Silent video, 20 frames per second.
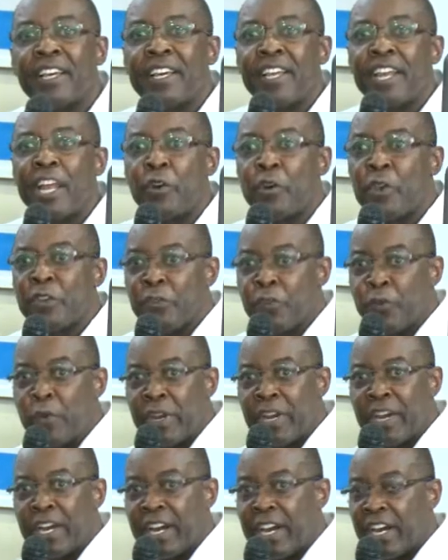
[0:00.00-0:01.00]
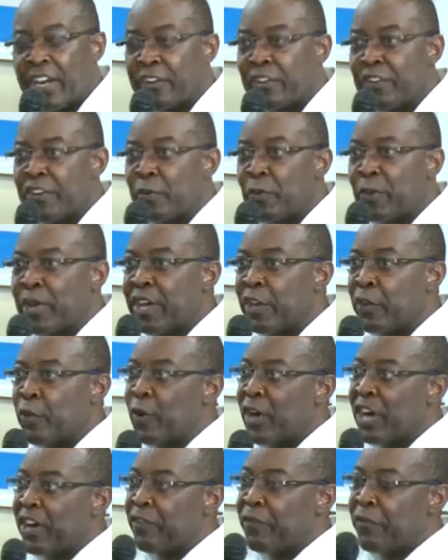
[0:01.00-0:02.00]
Now, if you are in a country where
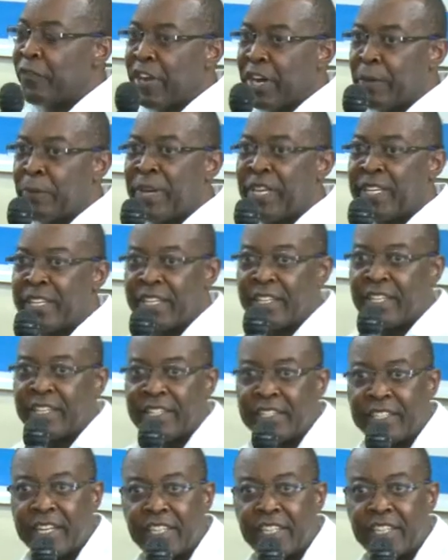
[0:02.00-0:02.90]
you have fragmented